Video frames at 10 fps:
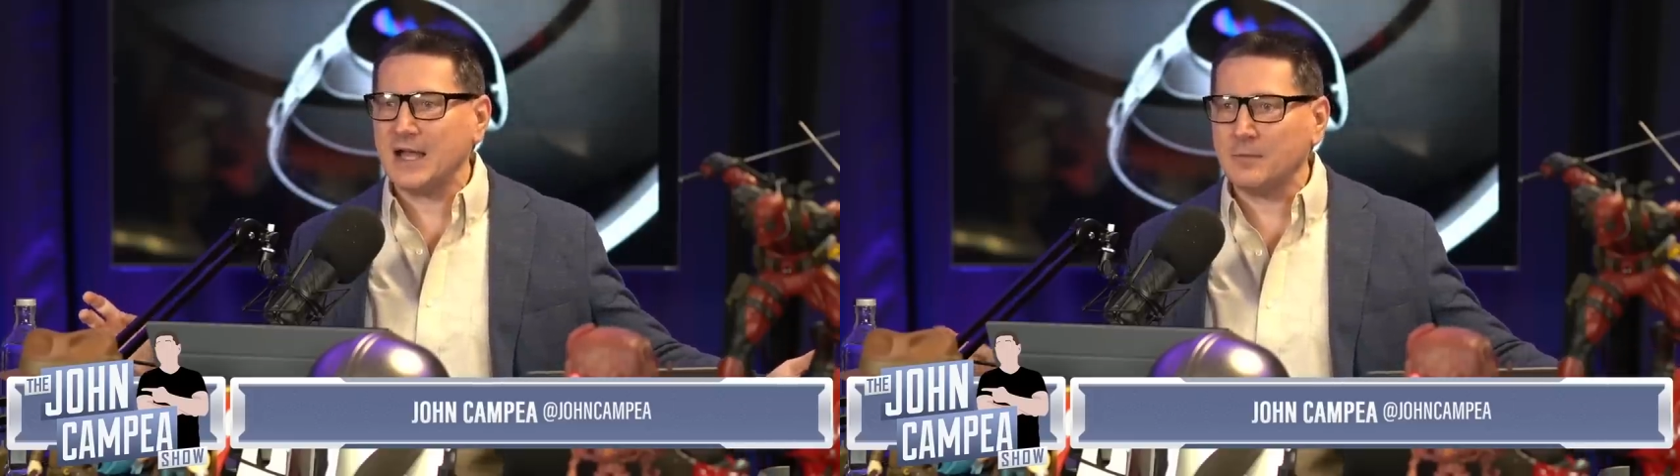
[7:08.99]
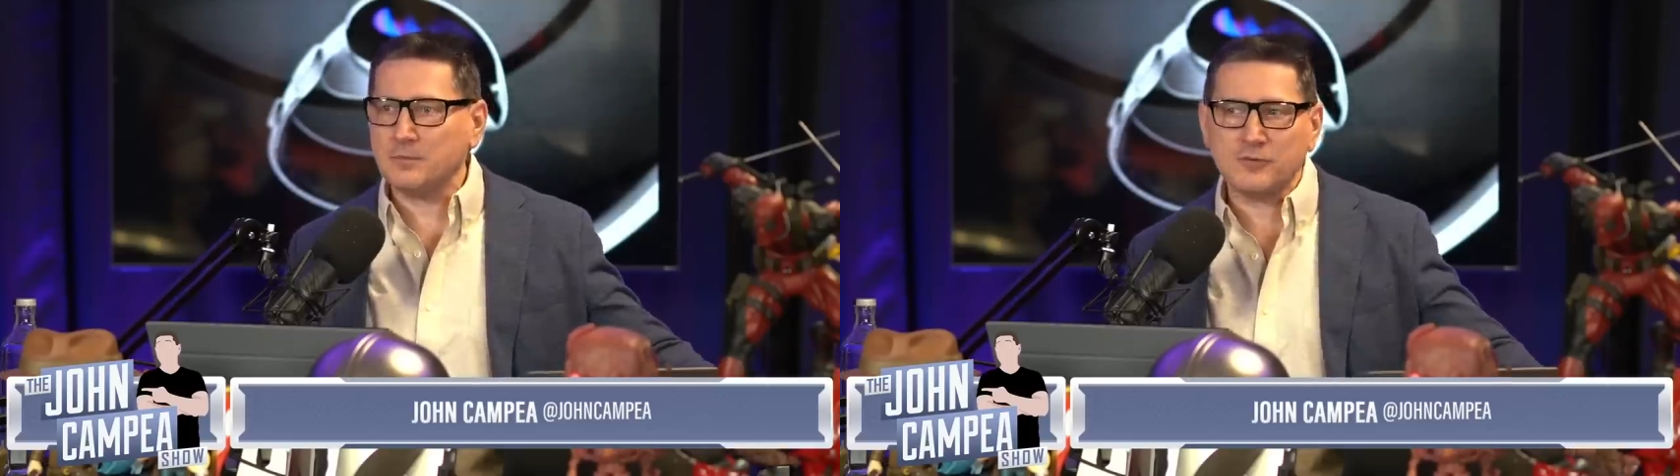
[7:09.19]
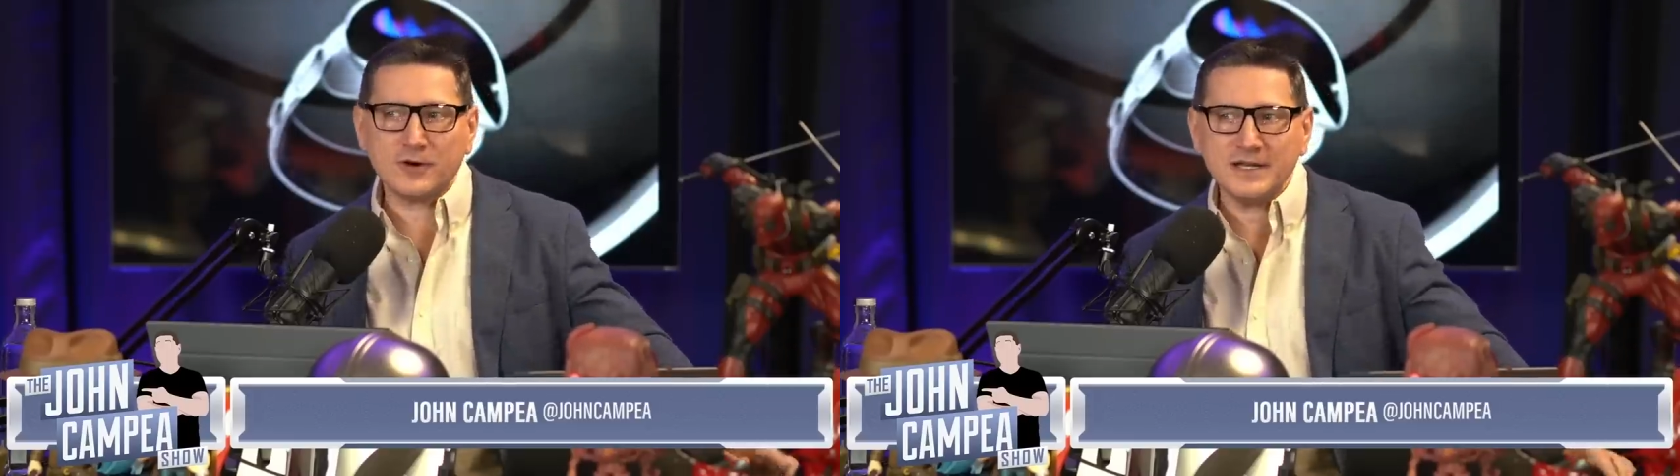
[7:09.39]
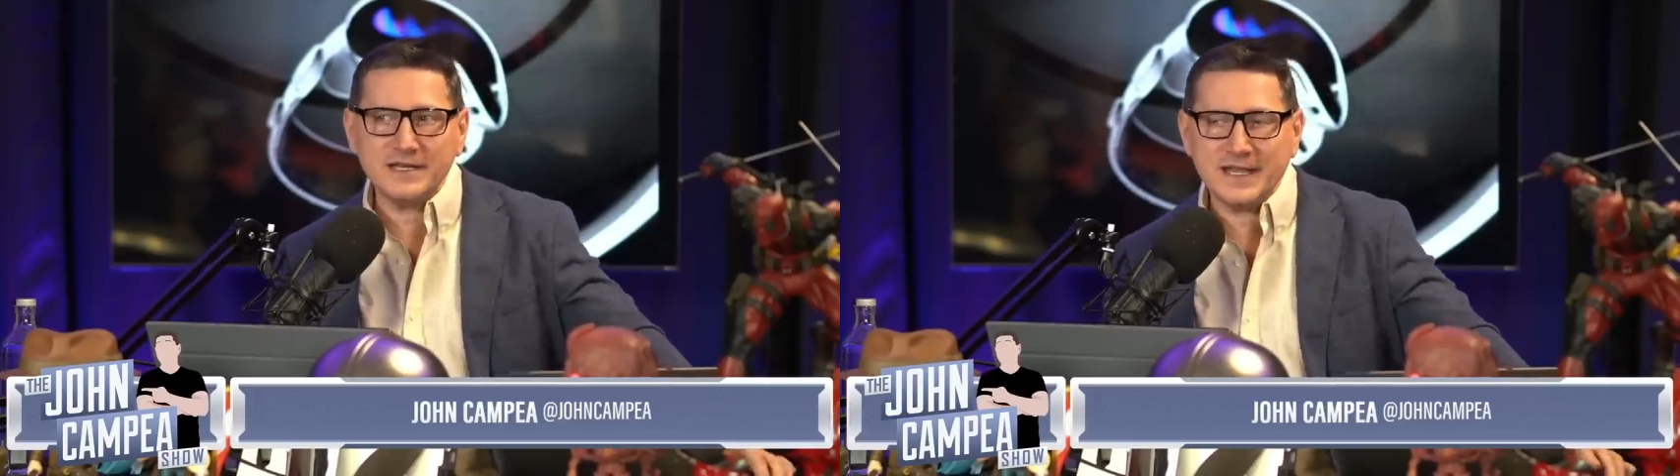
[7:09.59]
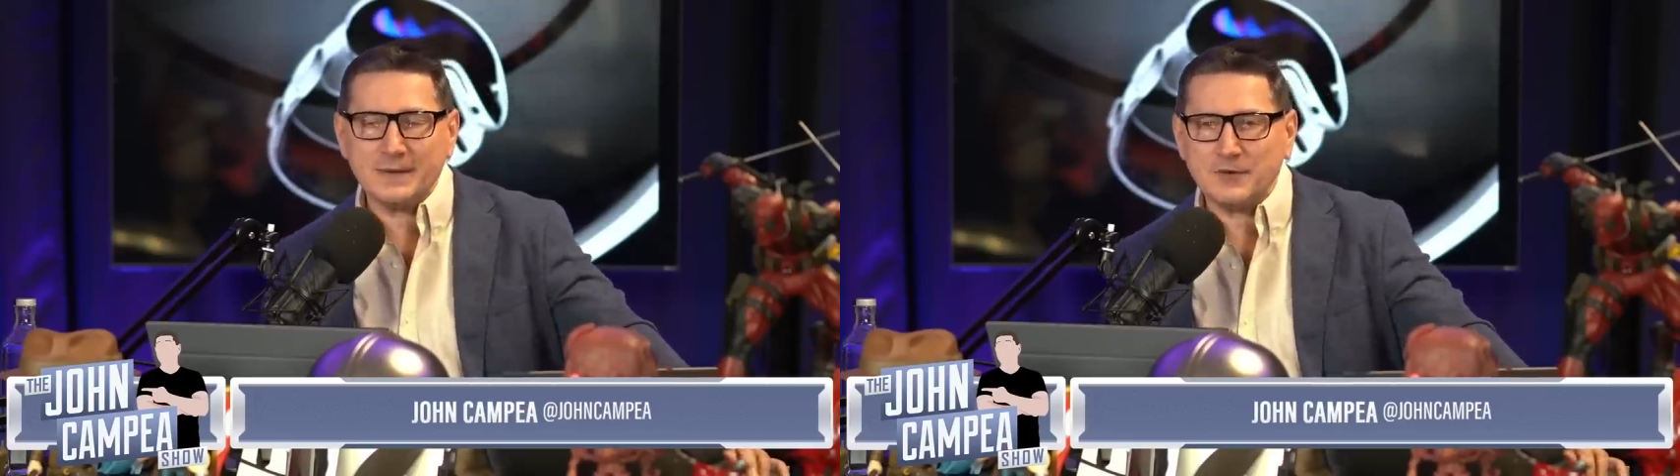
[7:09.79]
a pretty
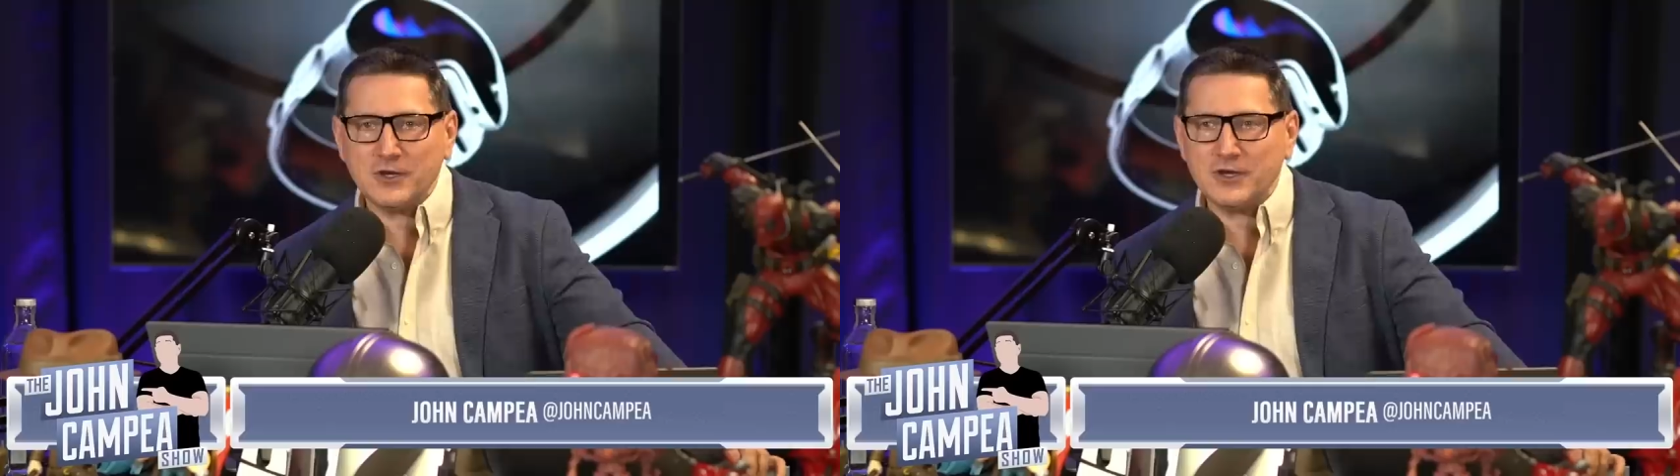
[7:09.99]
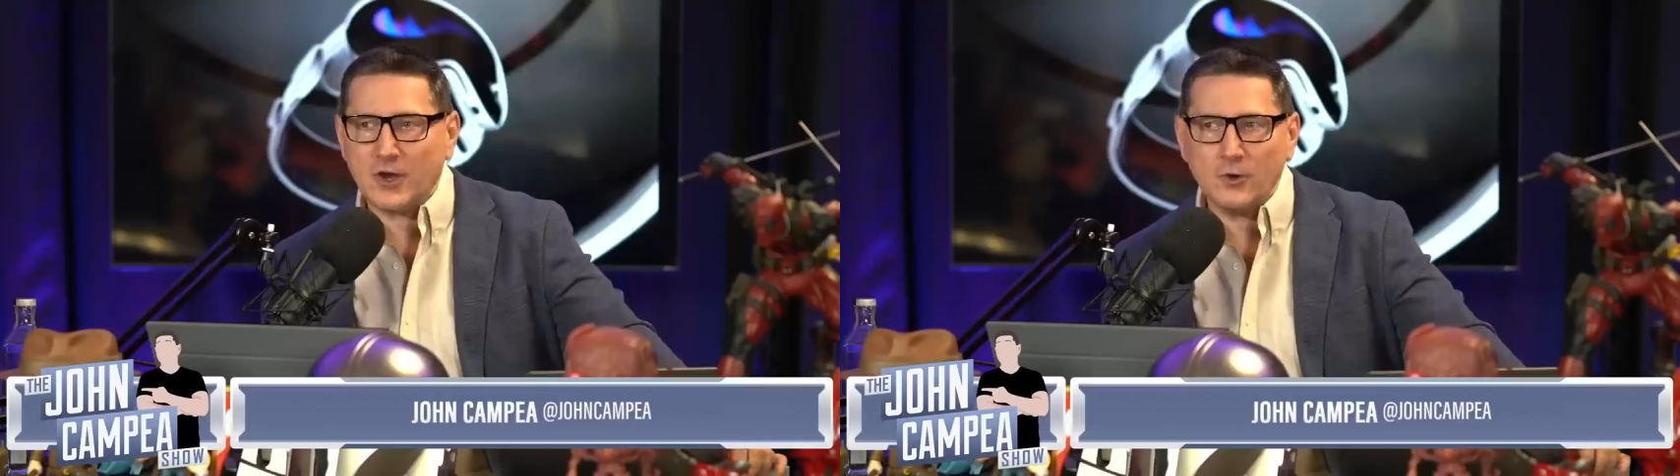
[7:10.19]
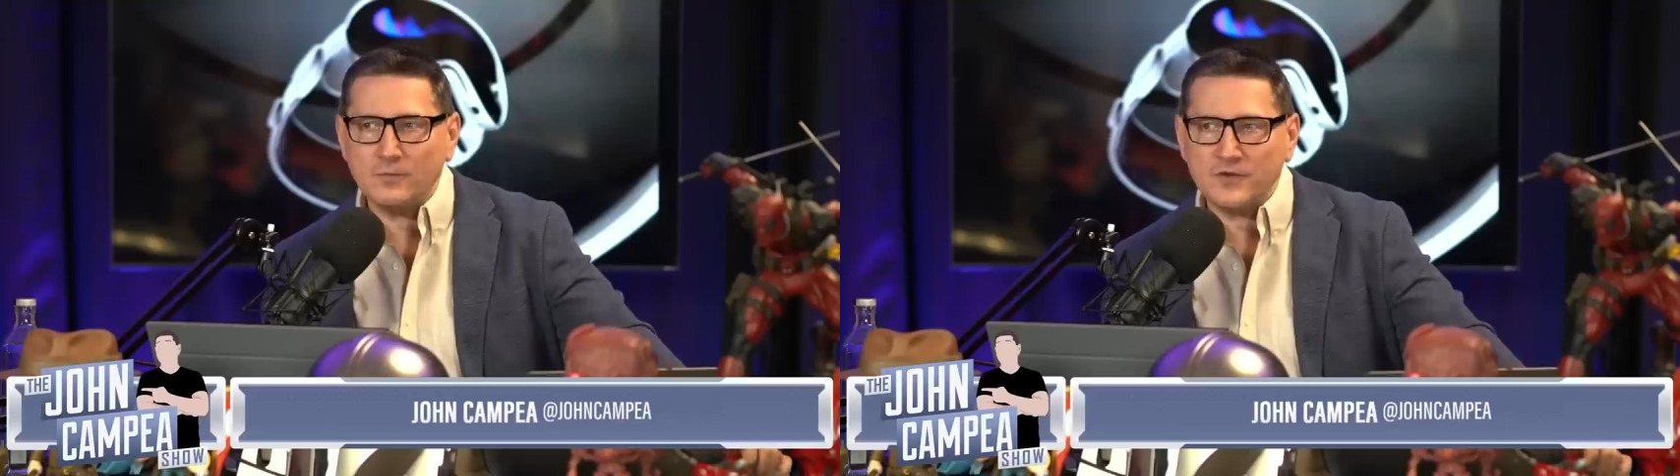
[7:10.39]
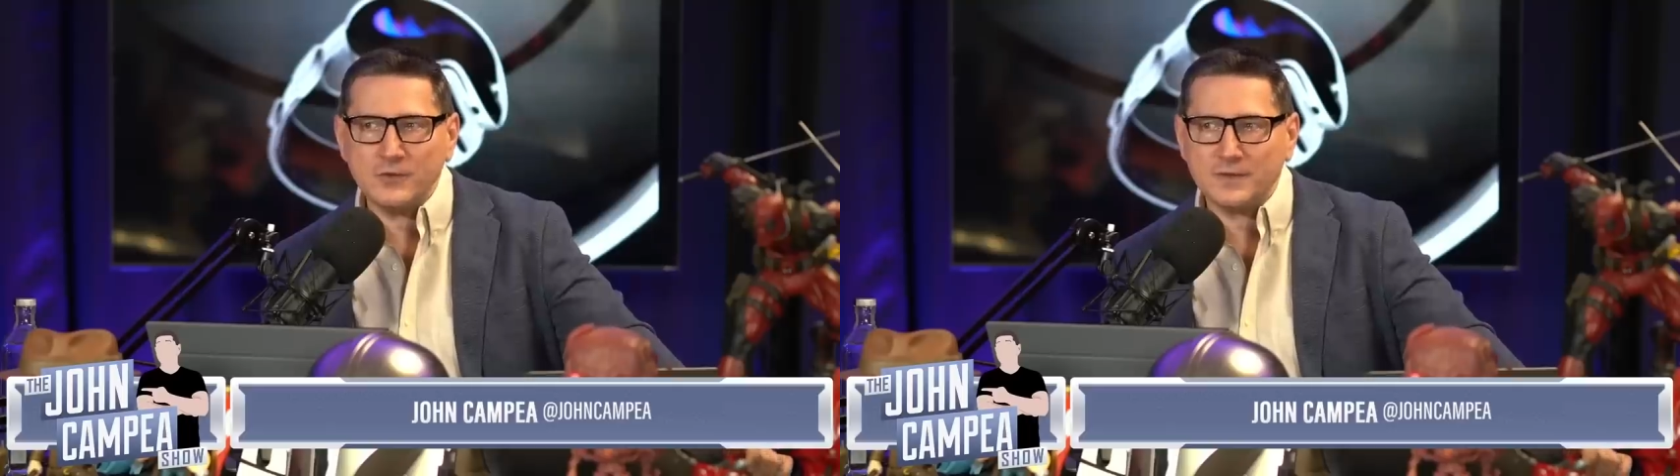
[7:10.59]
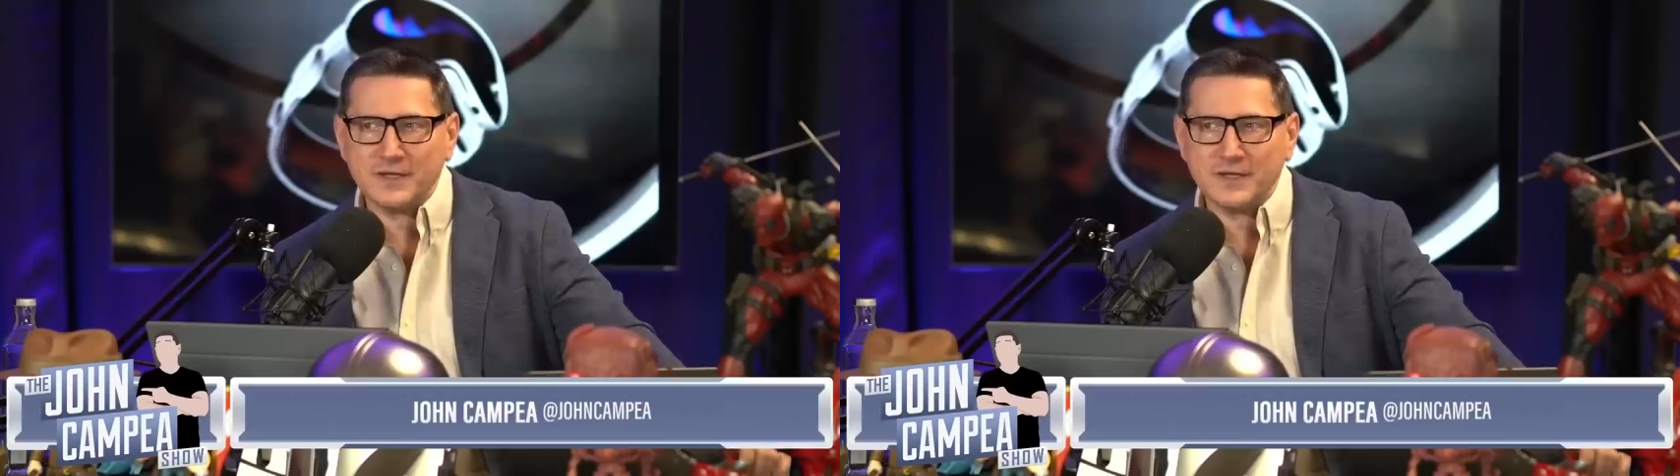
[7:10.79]
damn good home viewing